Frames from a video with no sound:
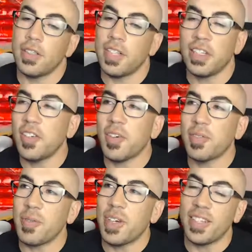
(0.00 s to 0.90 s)
Yeah, you don't
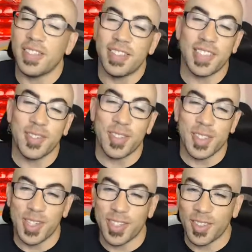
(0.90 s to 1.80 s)
have to find it. Jessica's
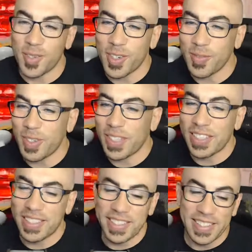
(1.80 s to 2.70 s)
trying to look for it, but
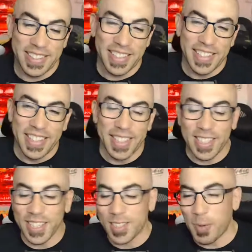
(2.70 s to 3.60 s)

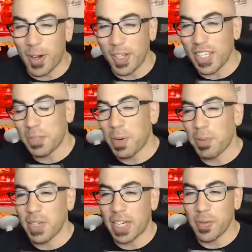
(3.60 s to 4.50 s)
it's small. It's
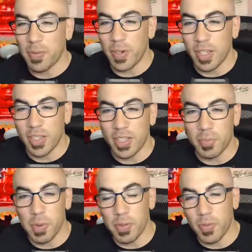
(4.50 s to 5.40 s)
probably like a foot.
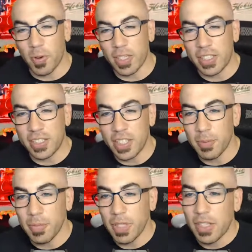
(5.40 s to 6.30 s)
It's maybe 4 inches
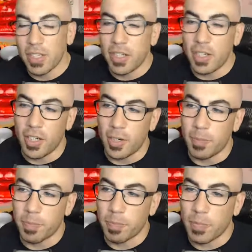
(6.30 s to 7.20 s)
deep.
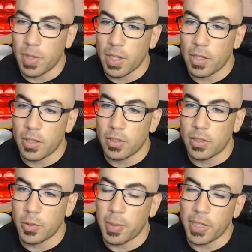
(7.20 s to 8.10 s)
So
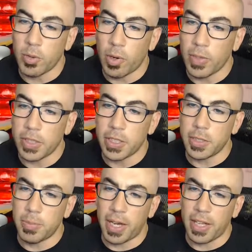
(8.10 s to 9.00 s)
it's probably 12
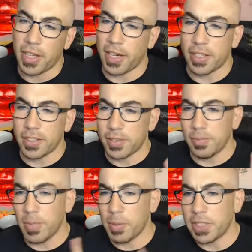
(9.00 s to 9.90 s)
inches by like
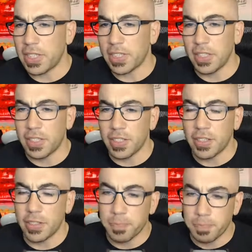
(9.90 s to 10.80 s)
maybe 6
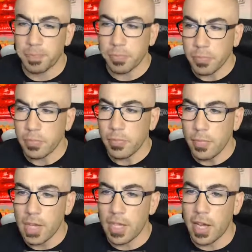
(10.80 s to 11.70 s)
inches.
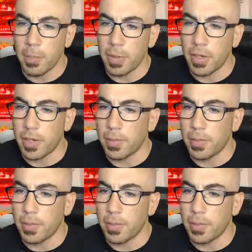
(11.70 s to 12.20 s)
Yeah, but